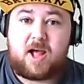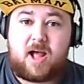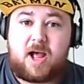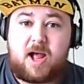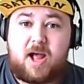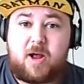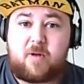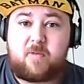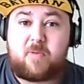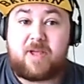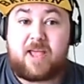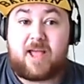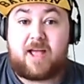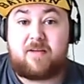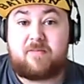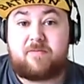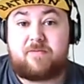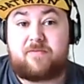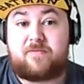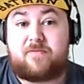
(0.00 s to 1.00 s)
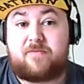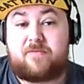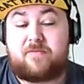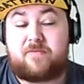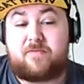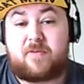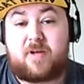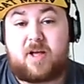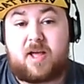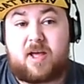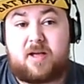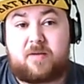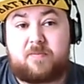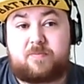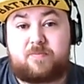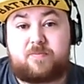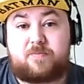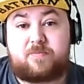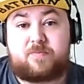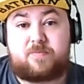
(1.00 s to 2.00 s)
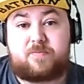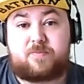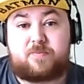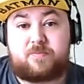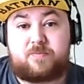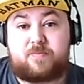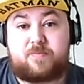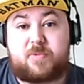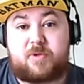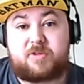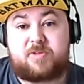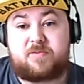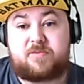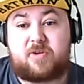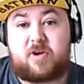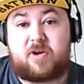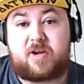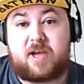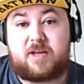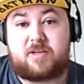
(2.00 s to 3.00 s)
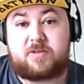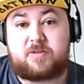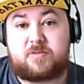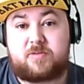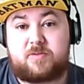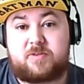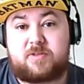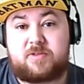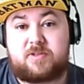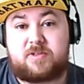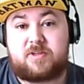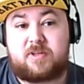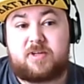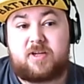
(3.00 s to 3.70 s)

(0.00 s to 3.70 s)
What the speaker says: We have a bunch of Dark Angels